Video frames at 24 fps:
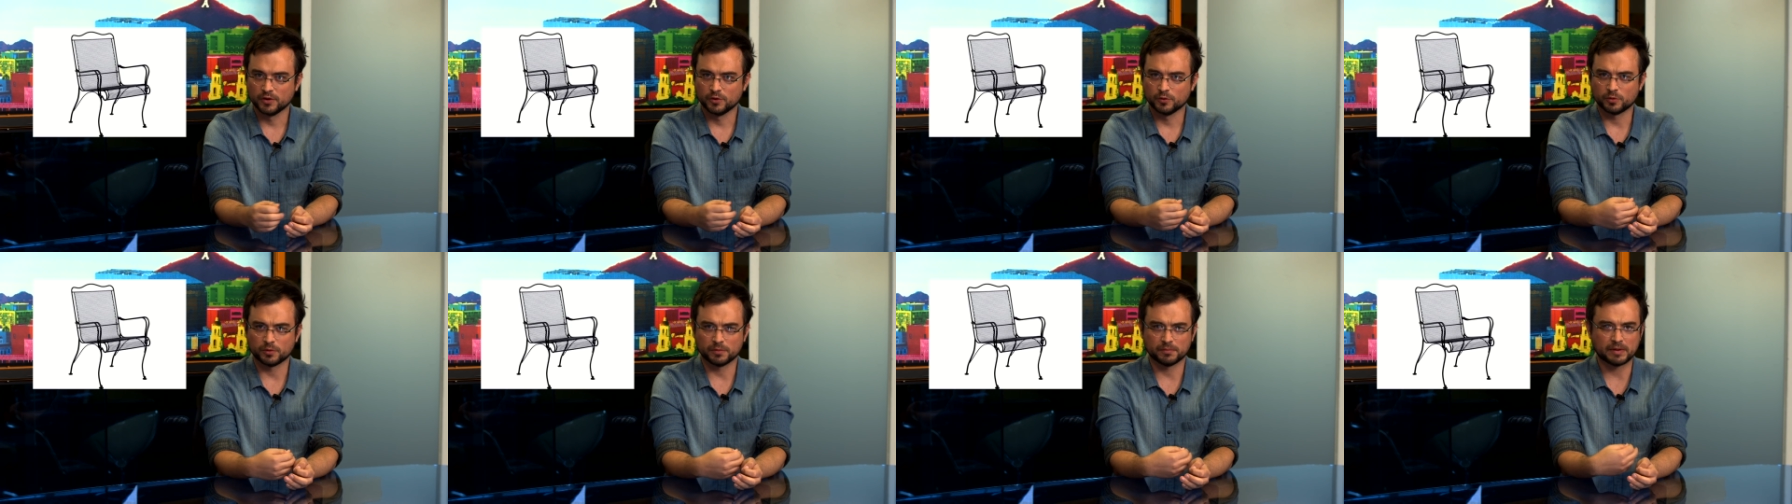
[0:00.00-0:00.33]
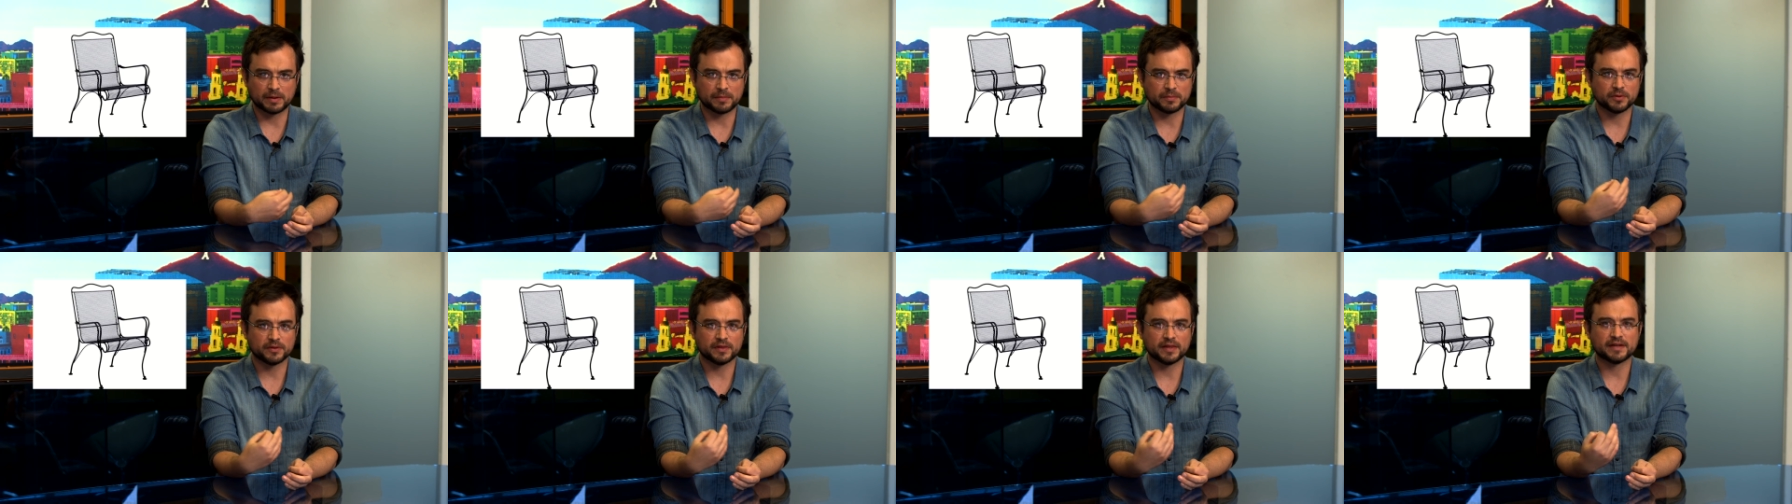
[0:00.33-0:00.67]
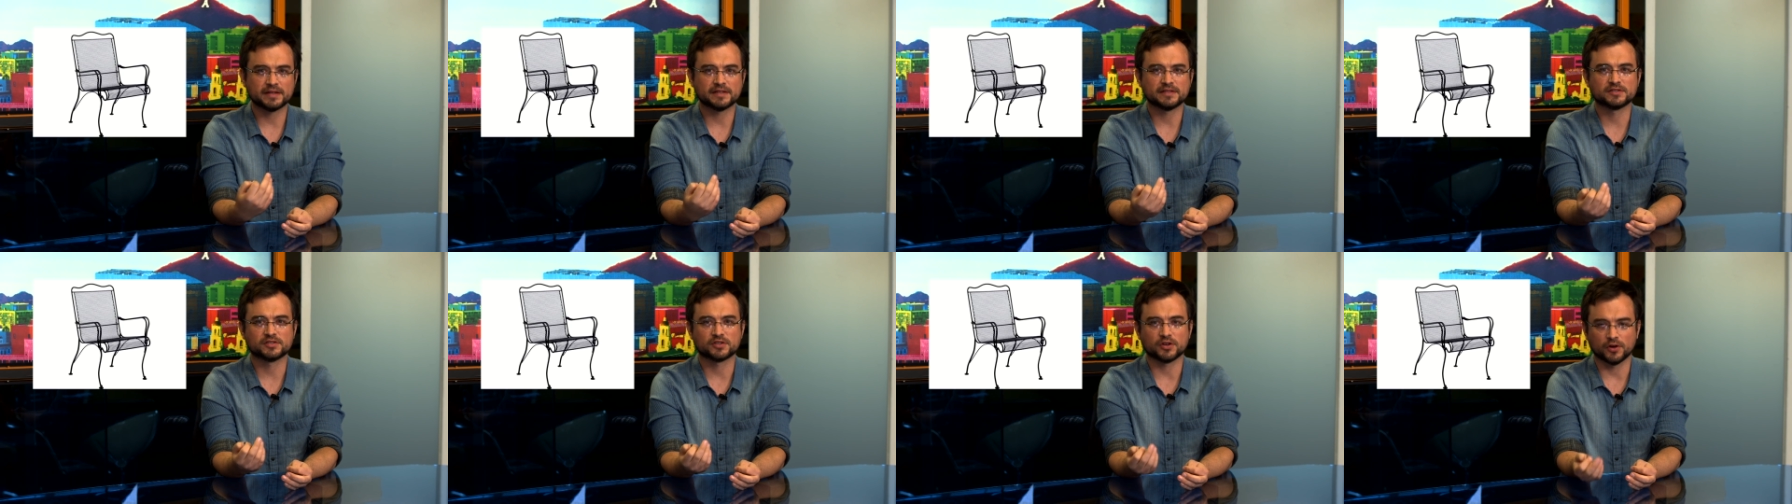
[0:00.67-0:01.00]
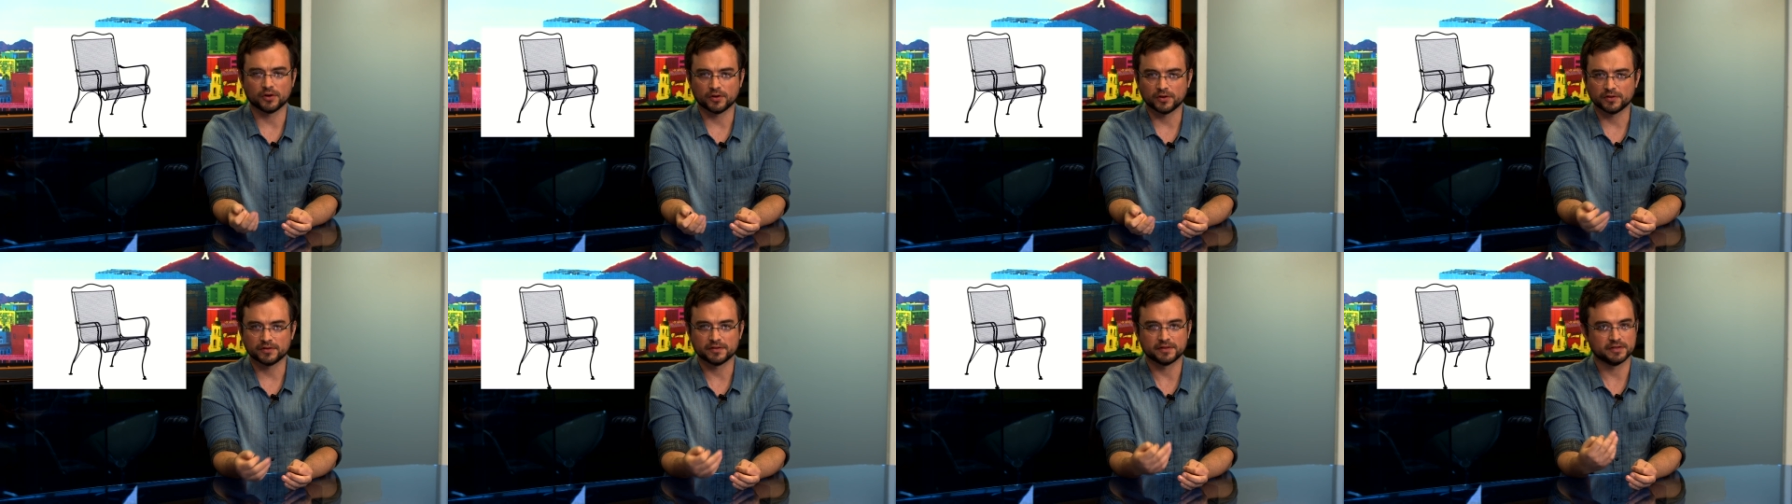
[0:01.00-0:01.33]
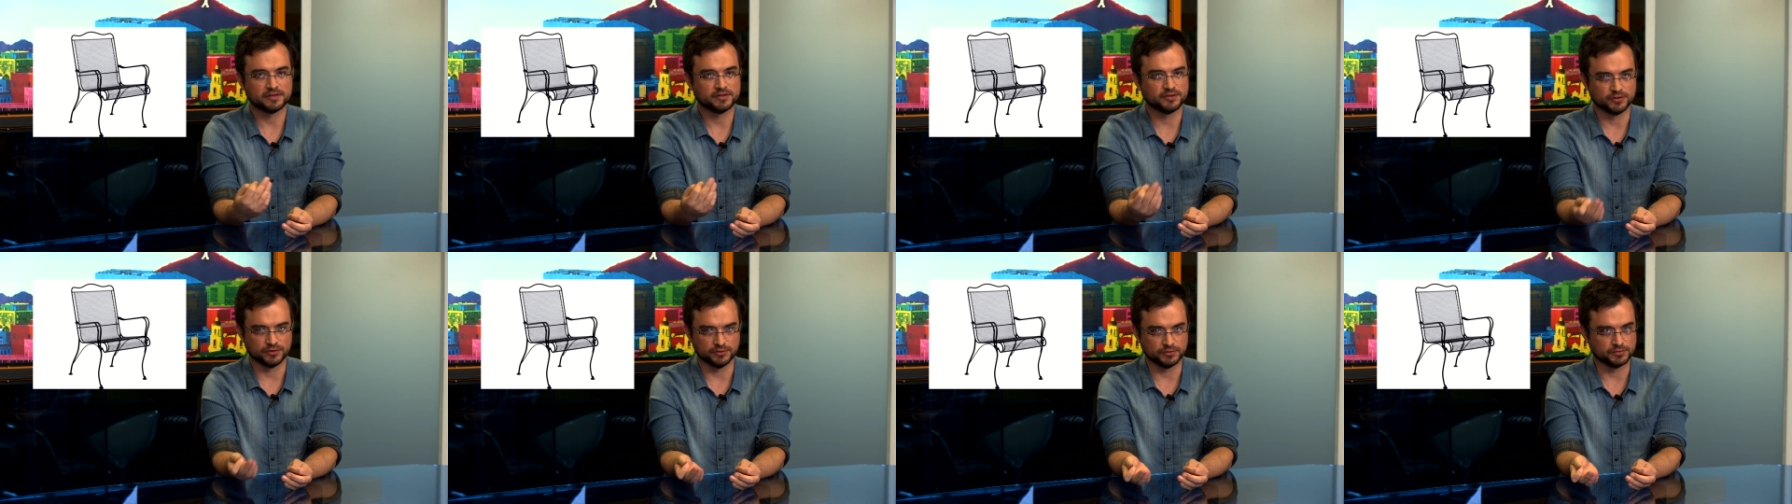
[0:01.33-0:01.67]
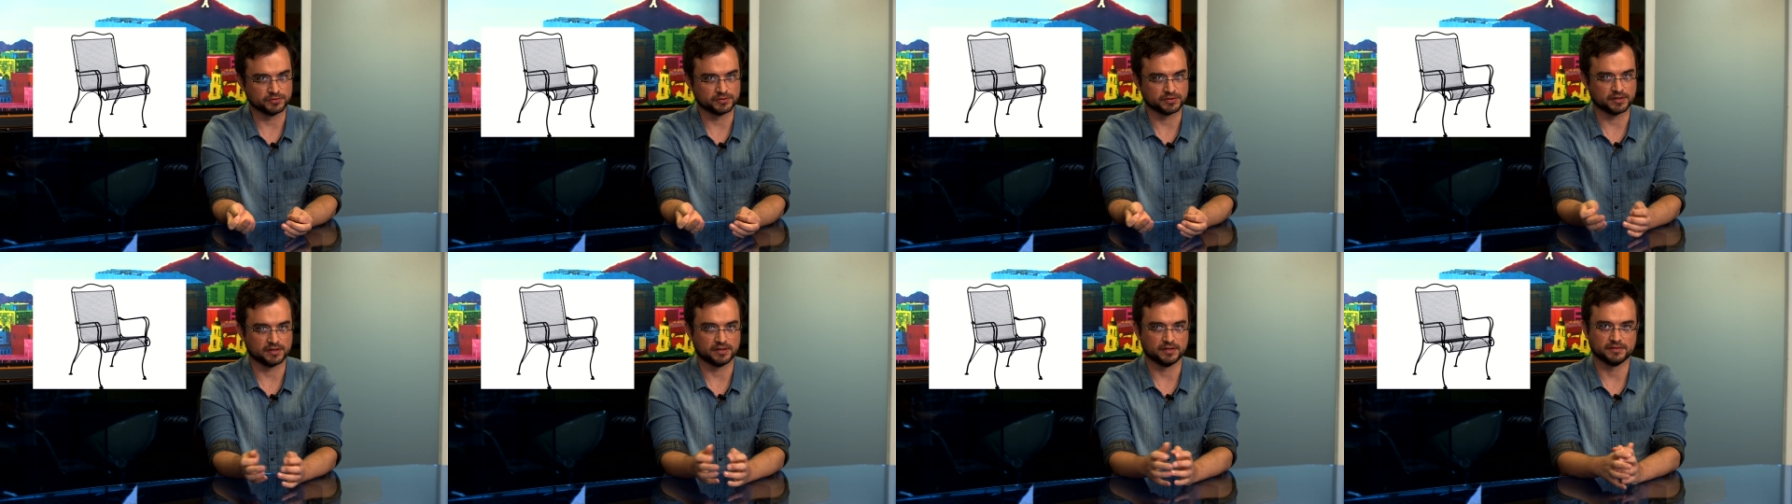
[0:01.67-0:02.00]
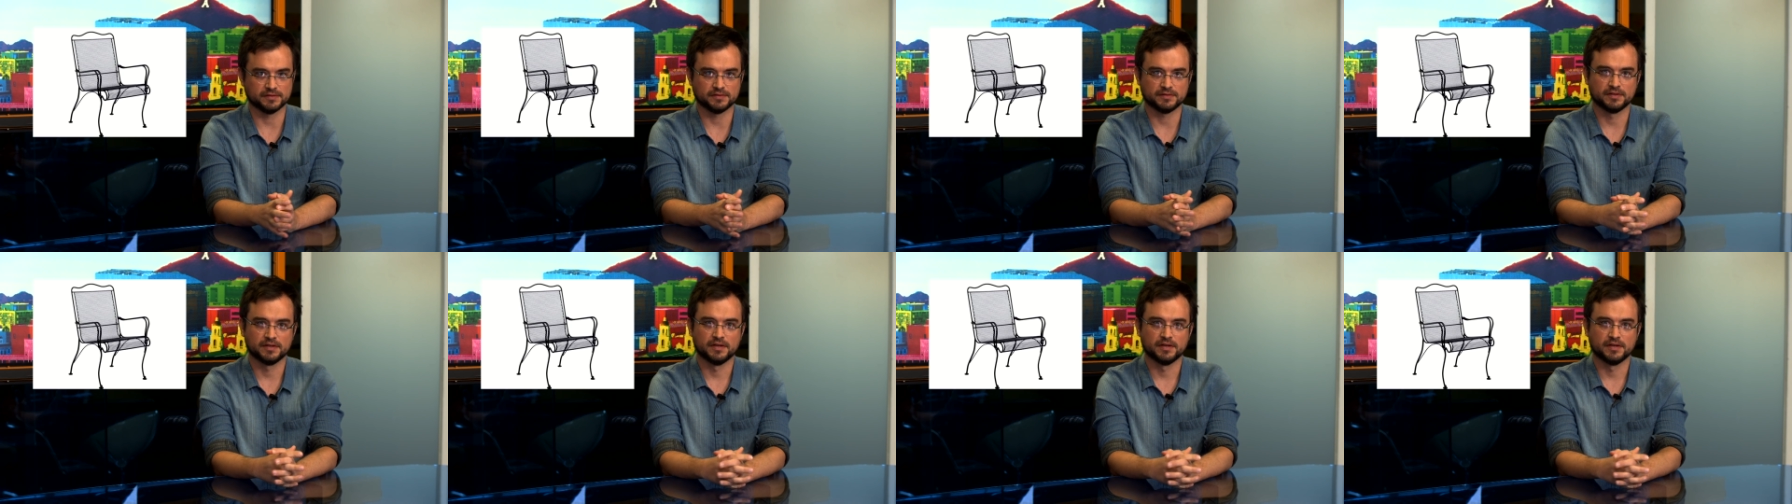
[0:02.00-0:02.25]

remember that it's called the Tucson.